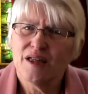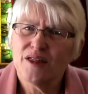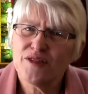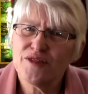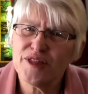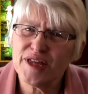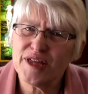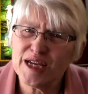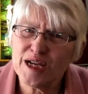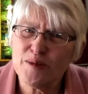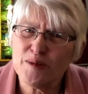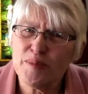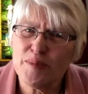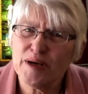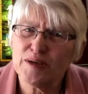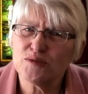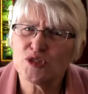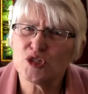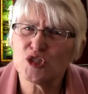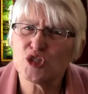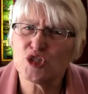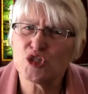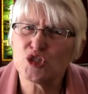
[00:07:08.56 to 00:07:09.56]
Think
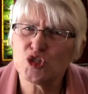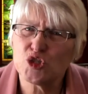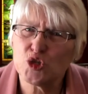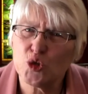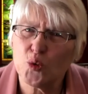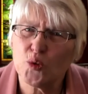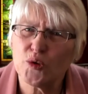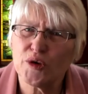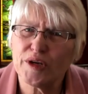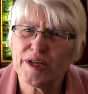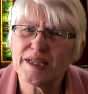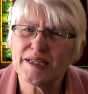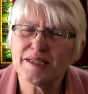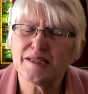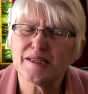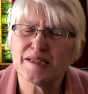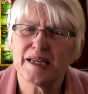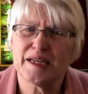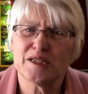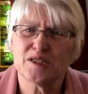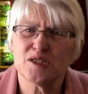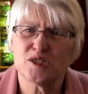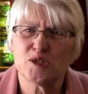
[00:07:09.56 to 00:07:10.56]
about stories
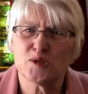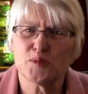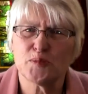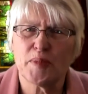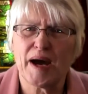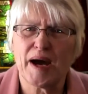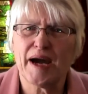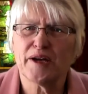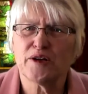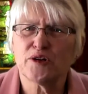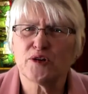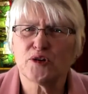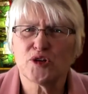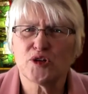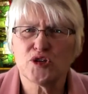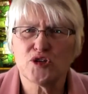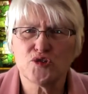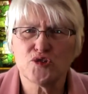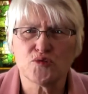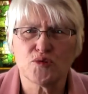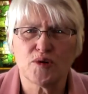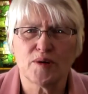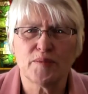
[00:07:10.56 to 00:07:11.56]
that inspire
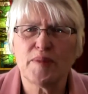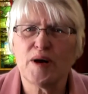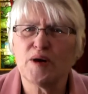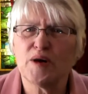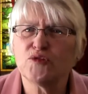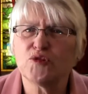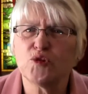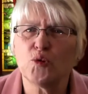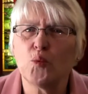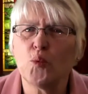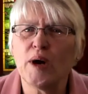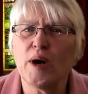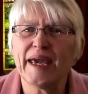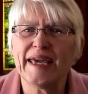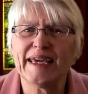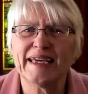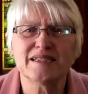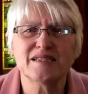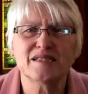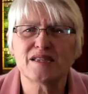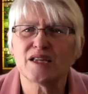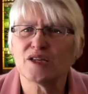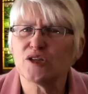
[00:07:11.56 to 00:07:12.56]
you, about the
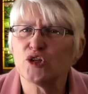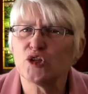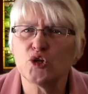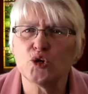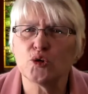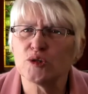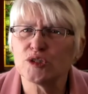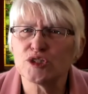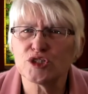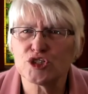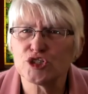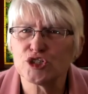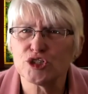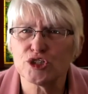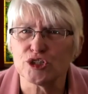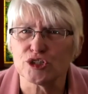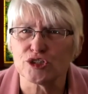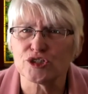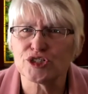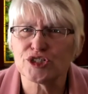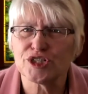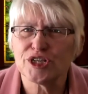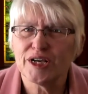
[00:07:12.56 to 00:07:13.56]
ways that your
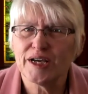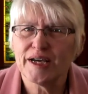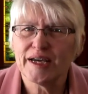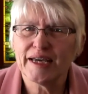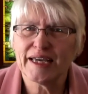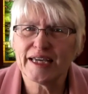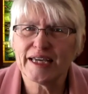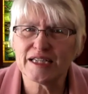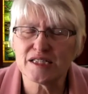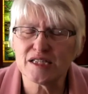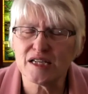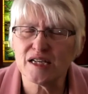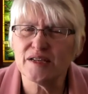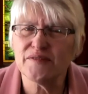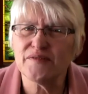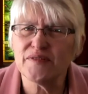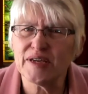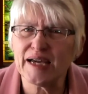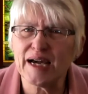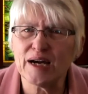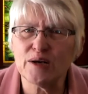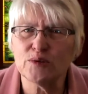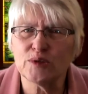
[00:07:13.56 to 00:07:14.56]
church is
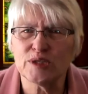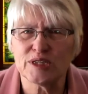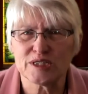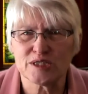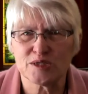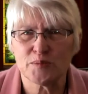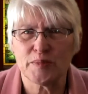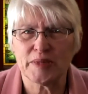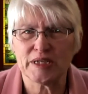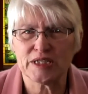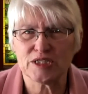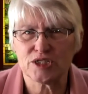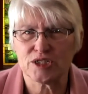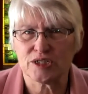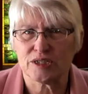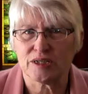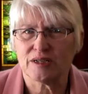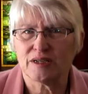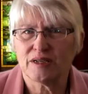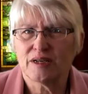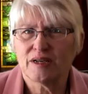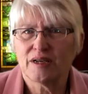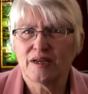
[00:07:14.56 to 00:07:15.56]
living out its mission
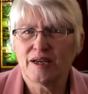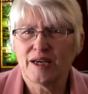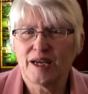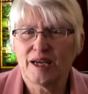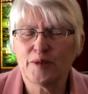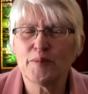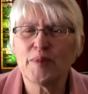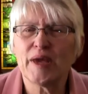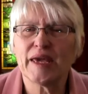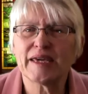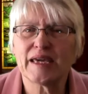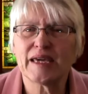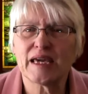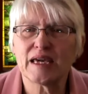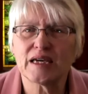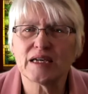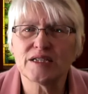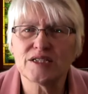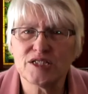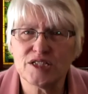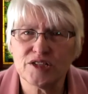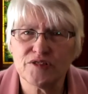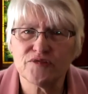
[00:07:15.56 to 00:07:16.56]
and making a
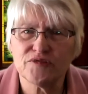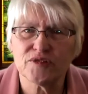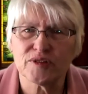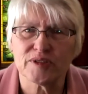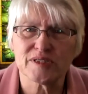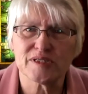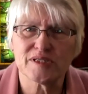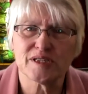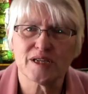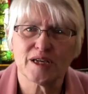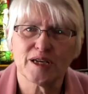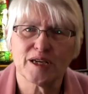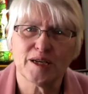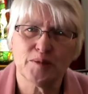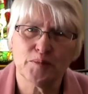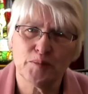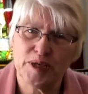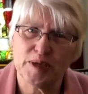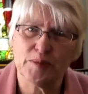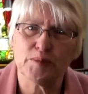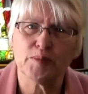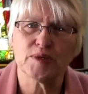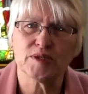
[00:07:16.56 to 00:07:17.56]
difference in
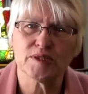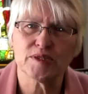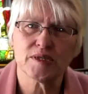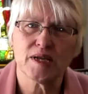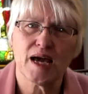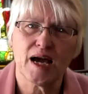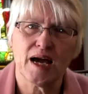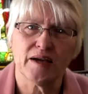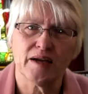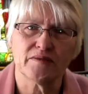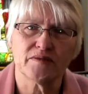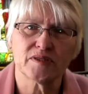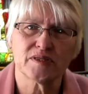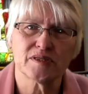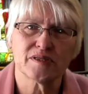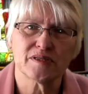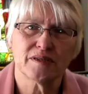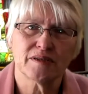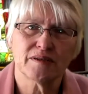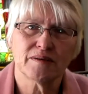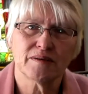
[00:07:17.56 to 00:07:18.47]
people's lives.